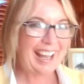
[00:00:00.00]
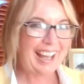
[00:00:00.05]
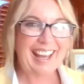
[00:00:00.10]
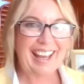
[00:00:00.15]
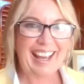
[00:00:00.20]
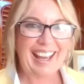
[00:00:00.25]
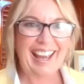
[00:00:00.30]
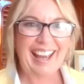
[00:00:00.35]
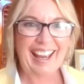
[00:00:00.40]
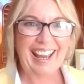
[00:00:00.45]

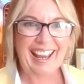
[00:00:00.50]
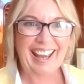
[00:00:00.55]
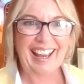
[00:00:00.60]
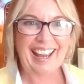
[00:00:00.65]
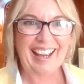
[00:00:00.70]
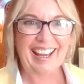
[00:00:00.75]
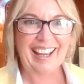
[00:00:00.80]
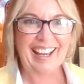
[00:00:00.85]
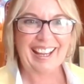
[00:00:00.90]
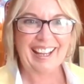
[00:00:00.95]
it's not
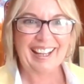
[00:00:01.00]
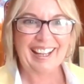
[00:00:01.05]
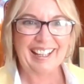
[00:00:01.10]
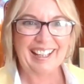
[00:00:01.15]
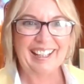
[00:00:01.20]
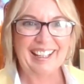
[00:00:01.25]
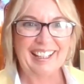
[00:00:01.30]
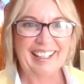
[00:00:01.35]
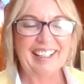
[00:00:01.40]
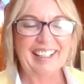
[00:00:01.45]
just dogs
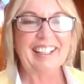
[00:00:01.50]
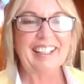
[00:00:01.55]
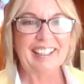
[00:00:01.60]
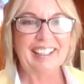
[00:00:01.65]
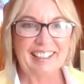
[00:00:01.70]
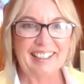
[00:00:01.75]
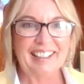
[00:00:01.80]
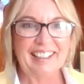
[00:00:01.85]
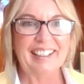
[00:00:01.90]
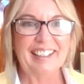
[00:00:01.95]
who
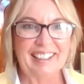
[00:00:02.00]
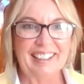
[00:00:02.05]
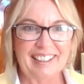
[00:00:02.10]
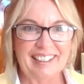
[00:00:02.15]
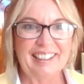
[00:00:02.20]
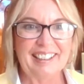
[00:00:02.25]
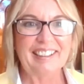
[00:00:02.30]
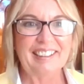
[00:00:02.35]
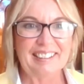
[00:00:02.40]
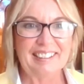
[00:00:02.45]
sail, it's
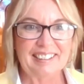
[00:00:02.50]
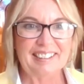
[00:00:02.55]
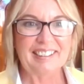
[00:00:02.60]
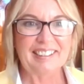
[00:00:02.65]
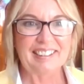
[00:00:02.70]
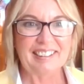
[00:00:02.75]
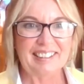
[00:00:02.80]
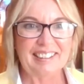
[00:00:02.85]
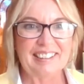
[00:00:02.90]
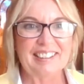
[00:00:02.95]
dogs
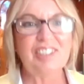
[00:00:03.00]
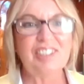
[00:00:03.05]
everywhere.